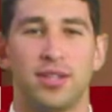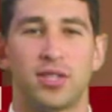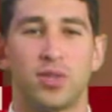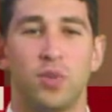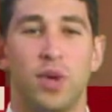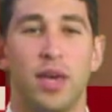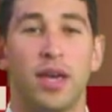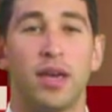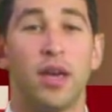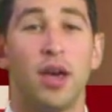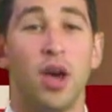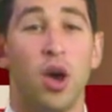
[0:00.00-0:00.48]
of this
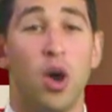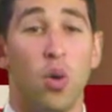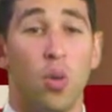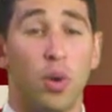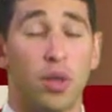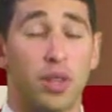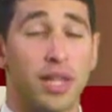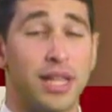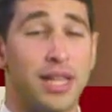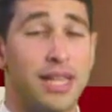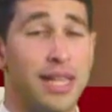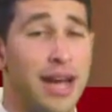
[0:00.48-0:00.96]
week,
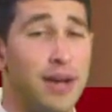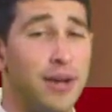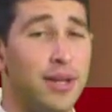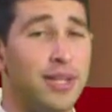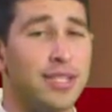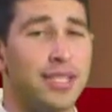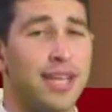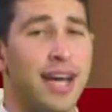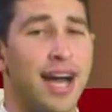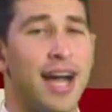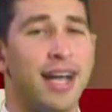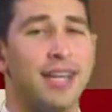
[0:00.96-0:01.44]
with cloudy
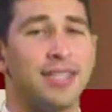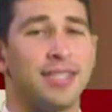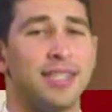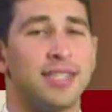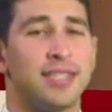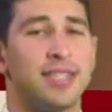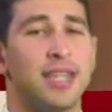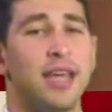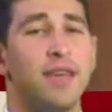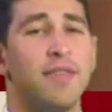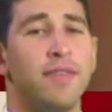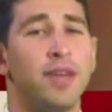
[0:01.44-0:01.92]
skies
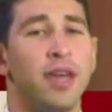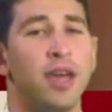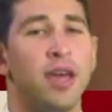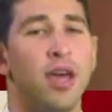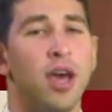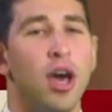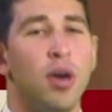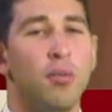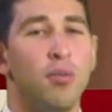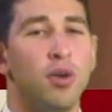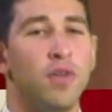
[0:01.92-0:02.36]
this evening,